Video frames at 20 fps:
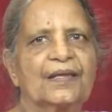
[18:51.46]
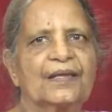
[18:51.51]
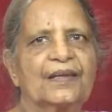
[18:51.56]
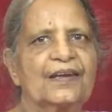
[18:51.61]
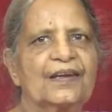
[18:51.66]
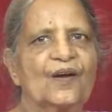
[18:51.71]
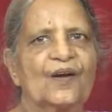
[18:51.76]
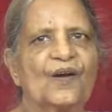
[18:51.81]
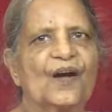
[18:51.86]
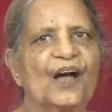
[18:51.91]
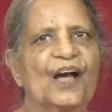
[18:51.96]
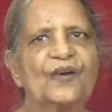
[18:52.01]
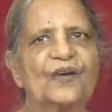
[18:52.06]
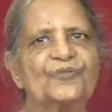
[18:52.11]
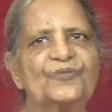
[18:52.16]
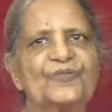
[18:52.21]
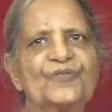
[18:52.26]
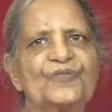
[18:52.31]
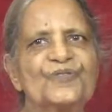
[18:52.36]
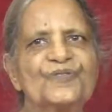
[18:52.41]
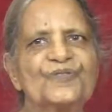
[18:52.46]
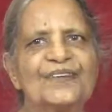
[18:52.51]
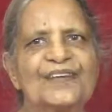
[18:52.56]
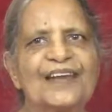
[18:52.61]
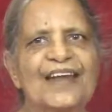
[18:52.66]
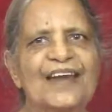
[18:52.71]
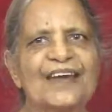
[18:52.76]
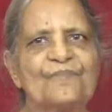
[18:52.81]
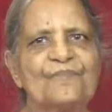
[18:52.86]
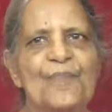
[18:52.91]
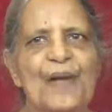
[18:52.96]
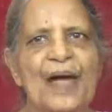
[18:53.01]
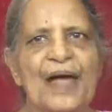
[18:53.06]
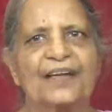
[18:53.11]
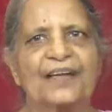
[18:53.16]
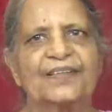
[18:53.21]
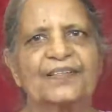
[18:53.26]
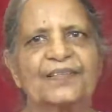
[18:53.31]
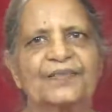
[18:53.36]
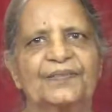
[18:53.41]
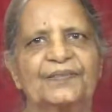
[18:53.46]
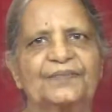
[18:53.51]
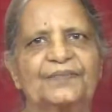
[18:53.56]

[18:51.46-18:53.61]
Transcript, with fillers: Now, how to stand back?